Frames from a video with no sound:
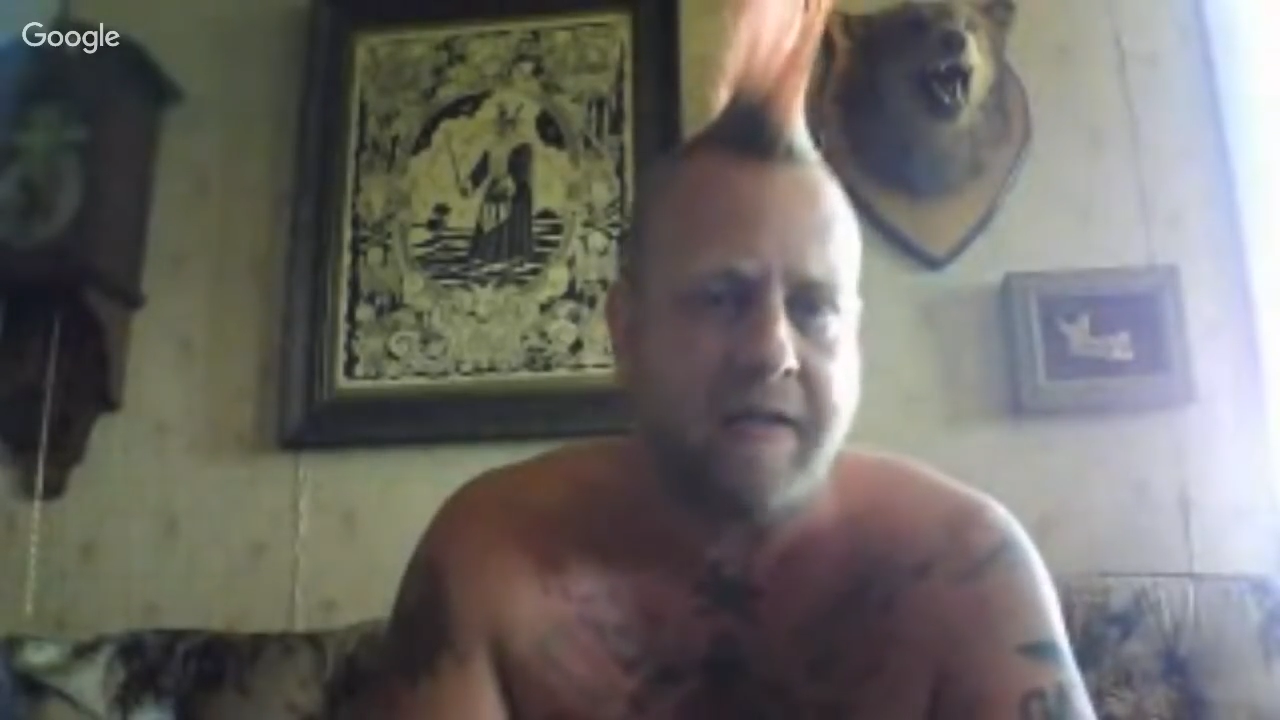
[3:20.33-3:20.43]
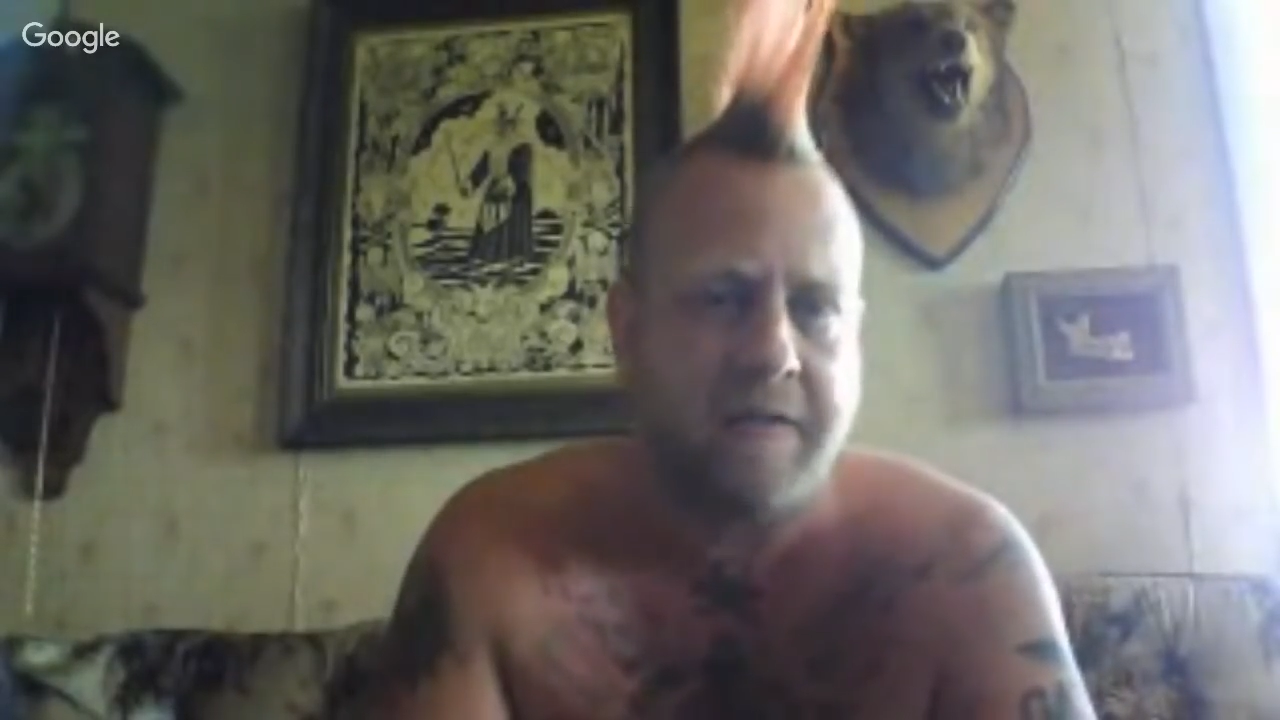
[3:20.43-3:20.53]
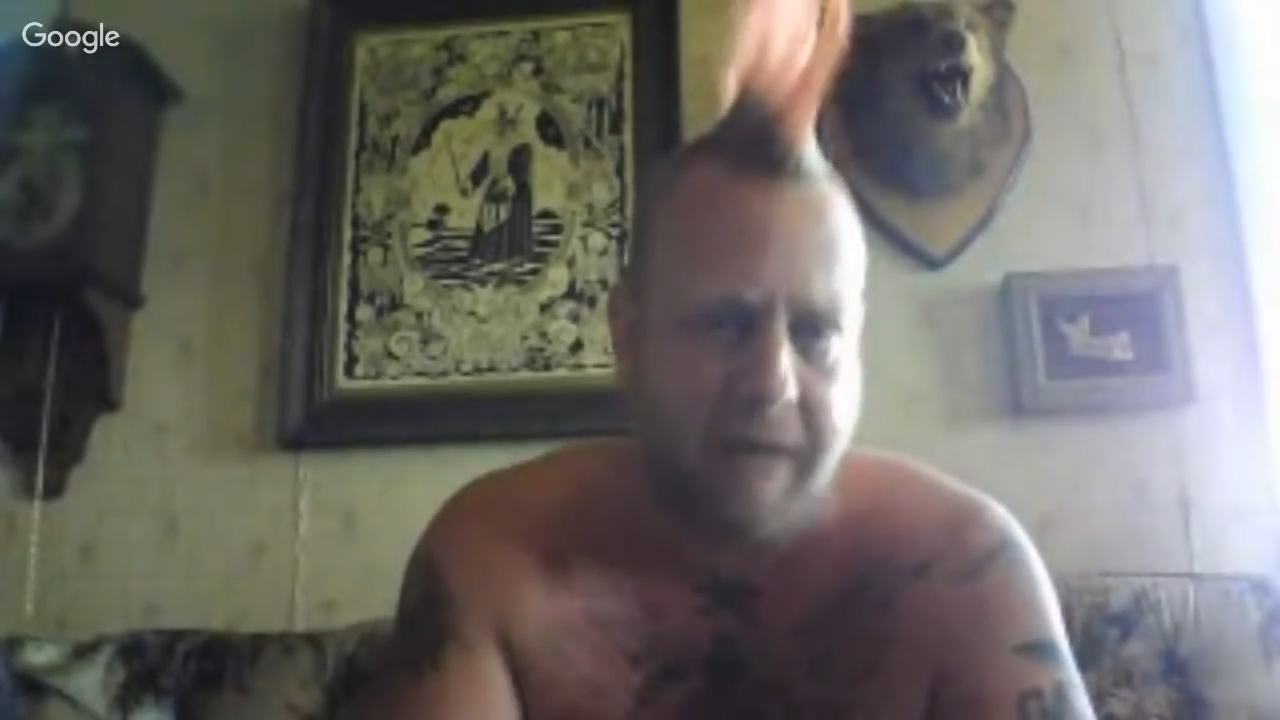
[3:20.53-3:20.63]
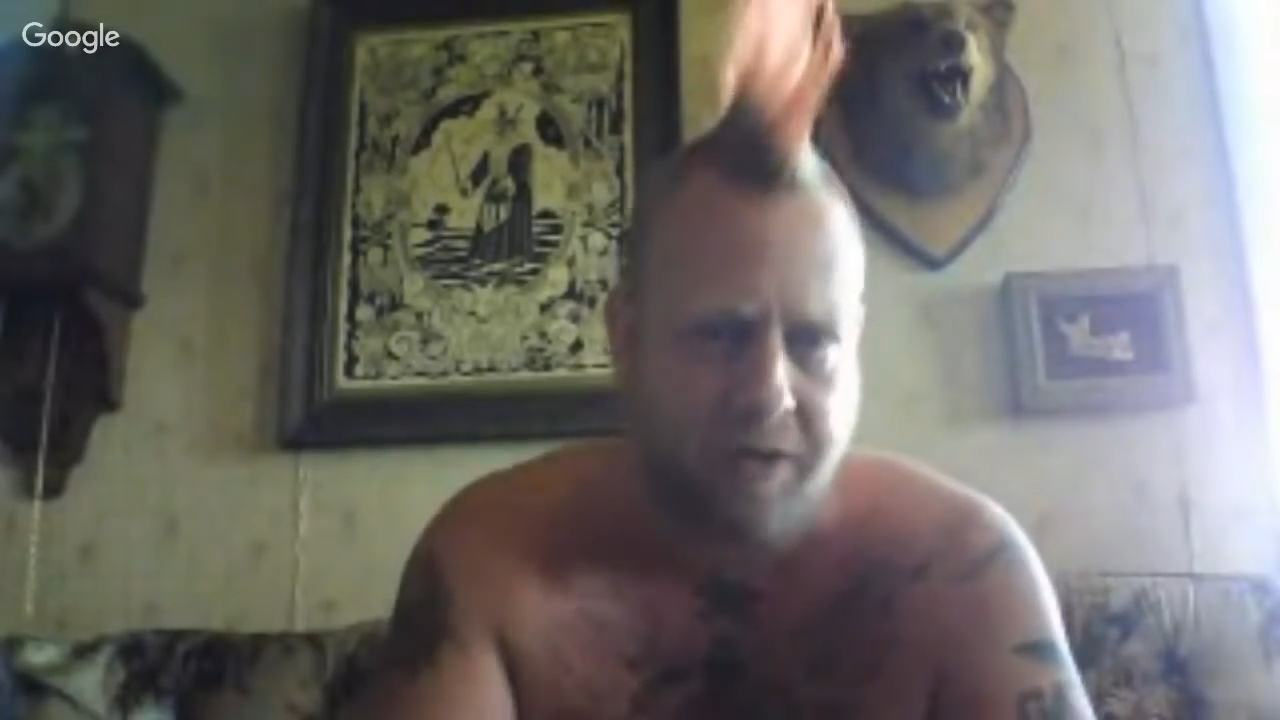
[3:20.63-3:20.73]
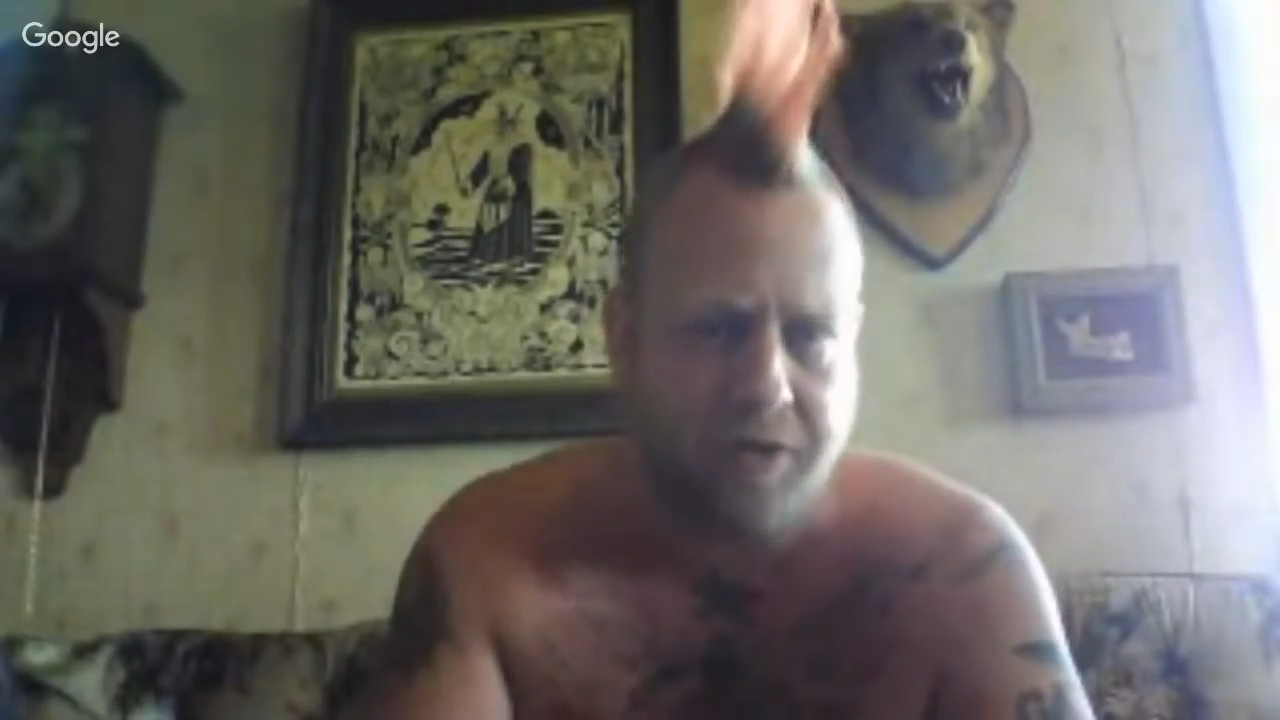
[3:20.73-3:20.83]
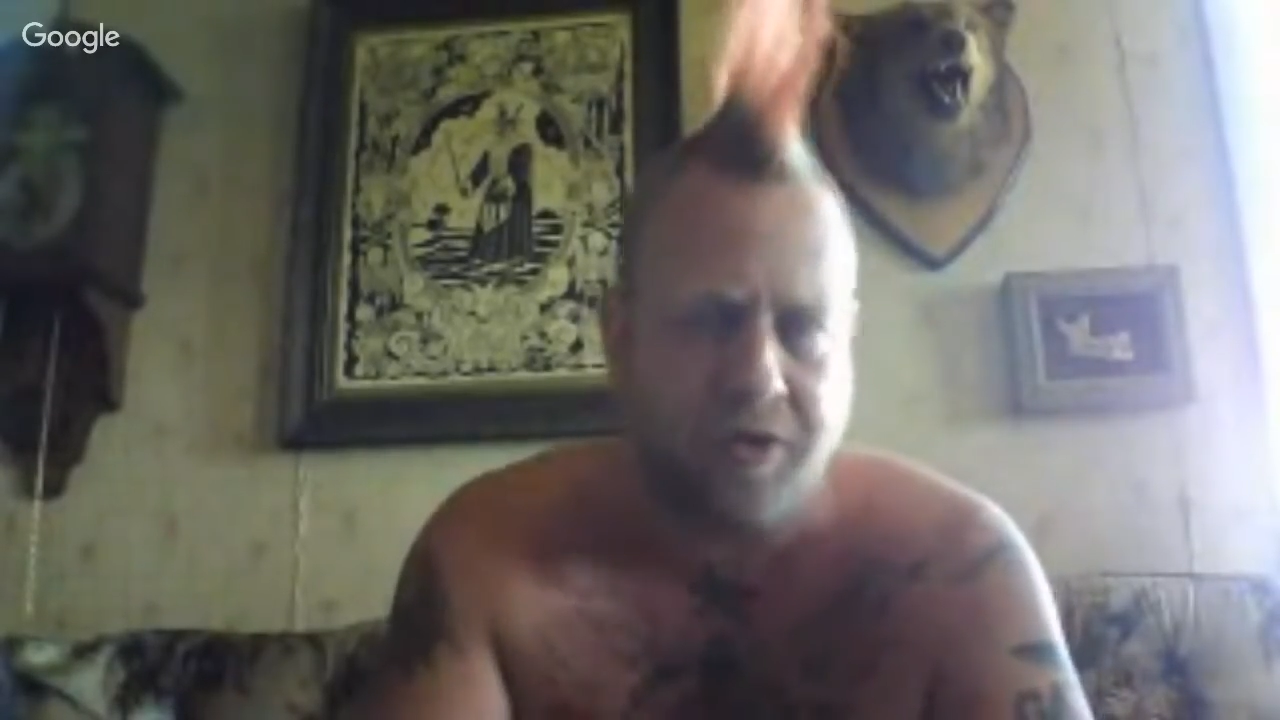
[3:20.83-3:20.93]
is being